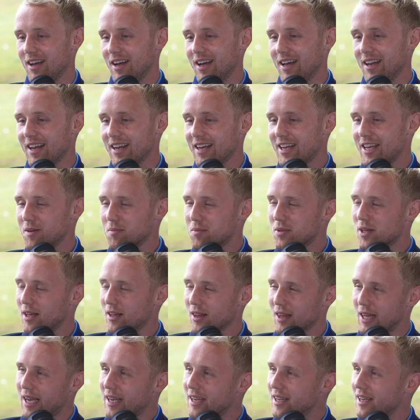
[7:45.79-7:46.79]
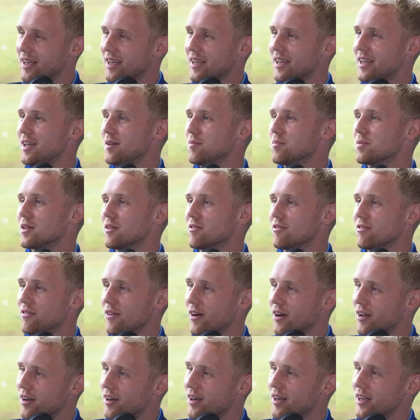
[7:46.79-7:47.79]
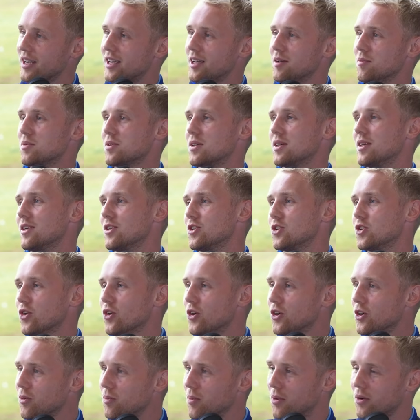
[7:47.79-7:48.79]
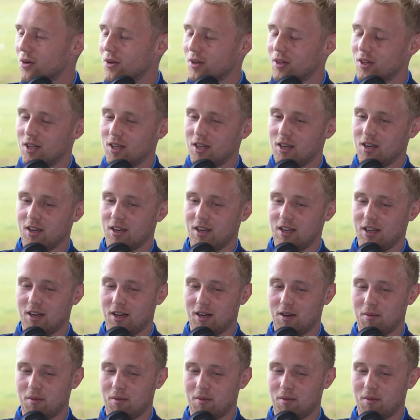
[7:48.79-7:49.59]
and it keeps it light, it keeps it fun, it keeps it enjoyable, and